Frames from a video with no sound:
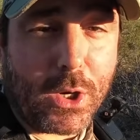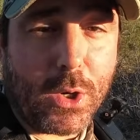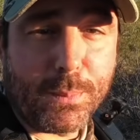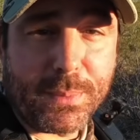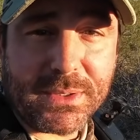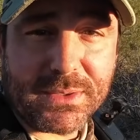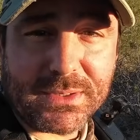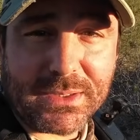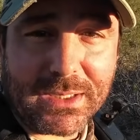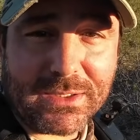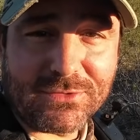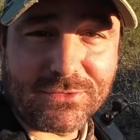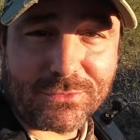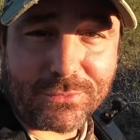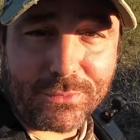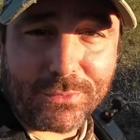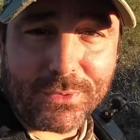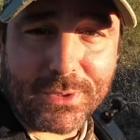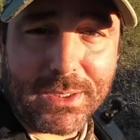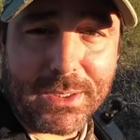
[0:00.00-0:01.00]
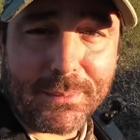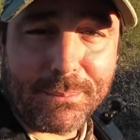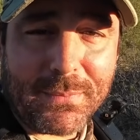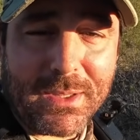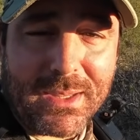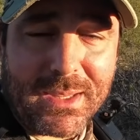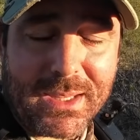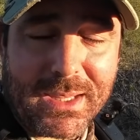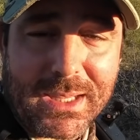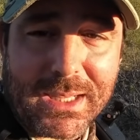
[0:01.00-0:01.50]
hoping that I screwed up
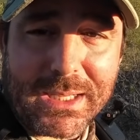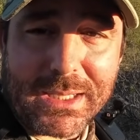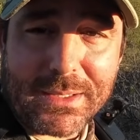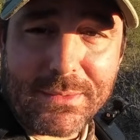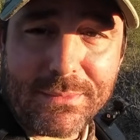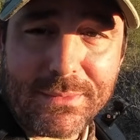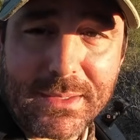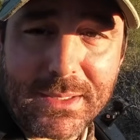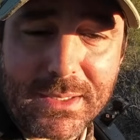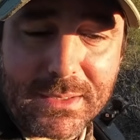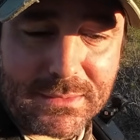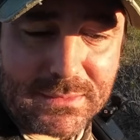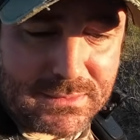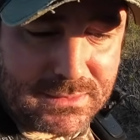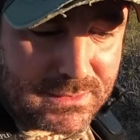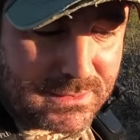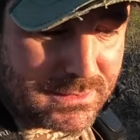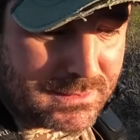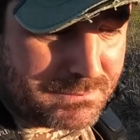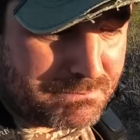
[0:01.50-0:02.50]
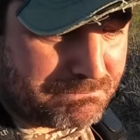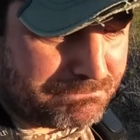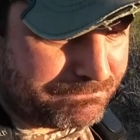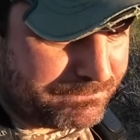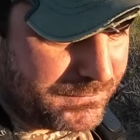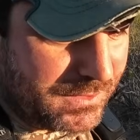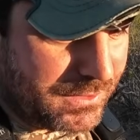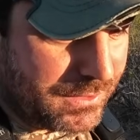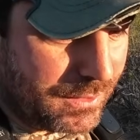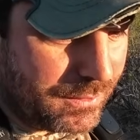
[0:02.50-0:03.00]
and that,
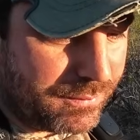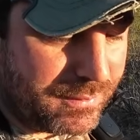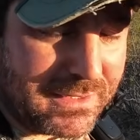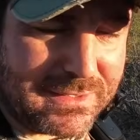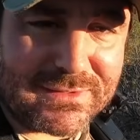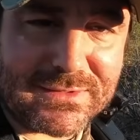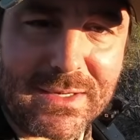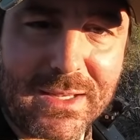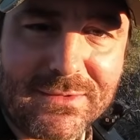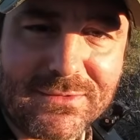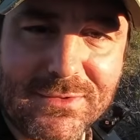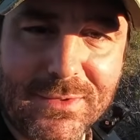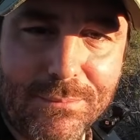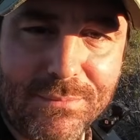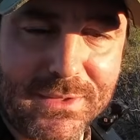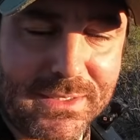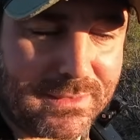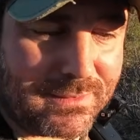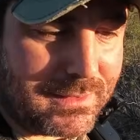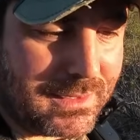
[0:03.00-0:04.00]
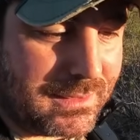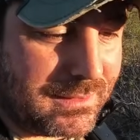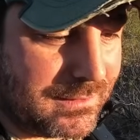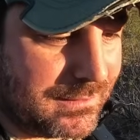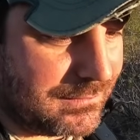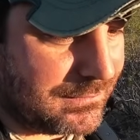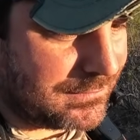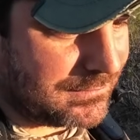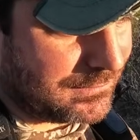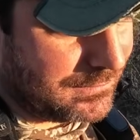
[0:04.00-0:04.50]
you know, it's not something that
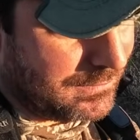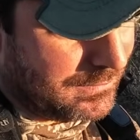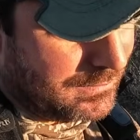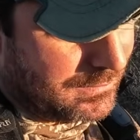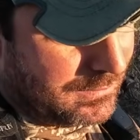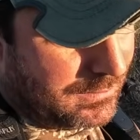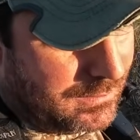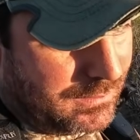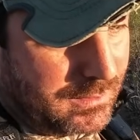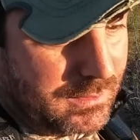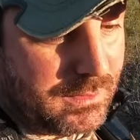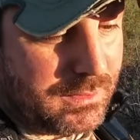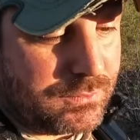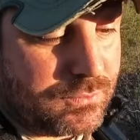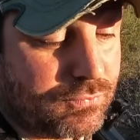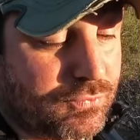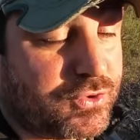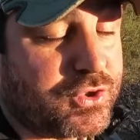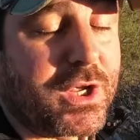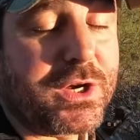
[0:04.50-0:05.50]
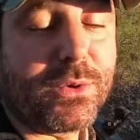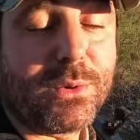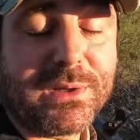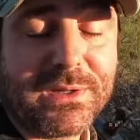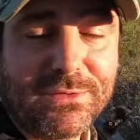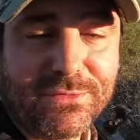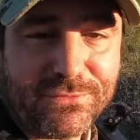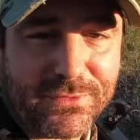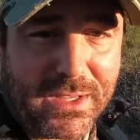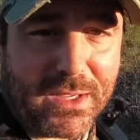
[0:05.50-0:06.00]
is
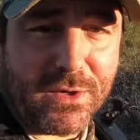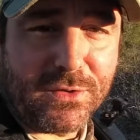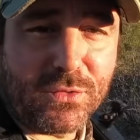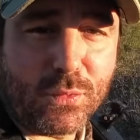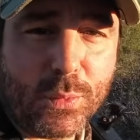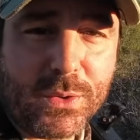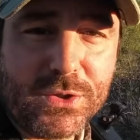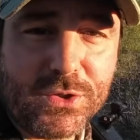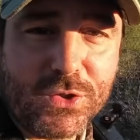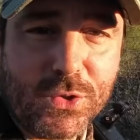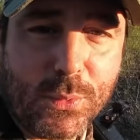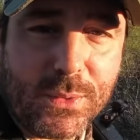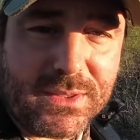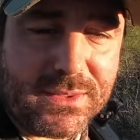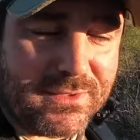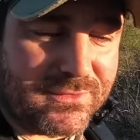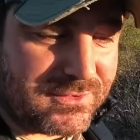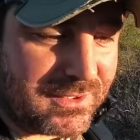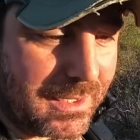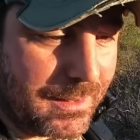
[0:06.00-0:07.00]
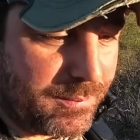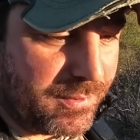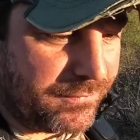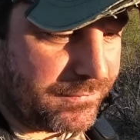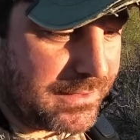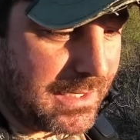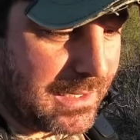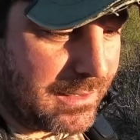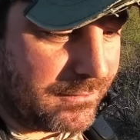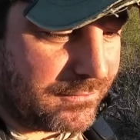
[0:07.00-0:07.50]
generally found when doing this type of
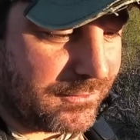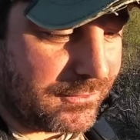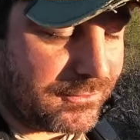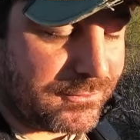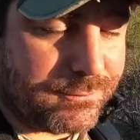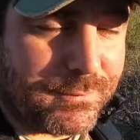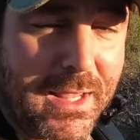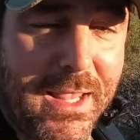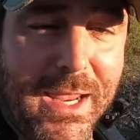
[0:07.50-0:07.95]
analysis.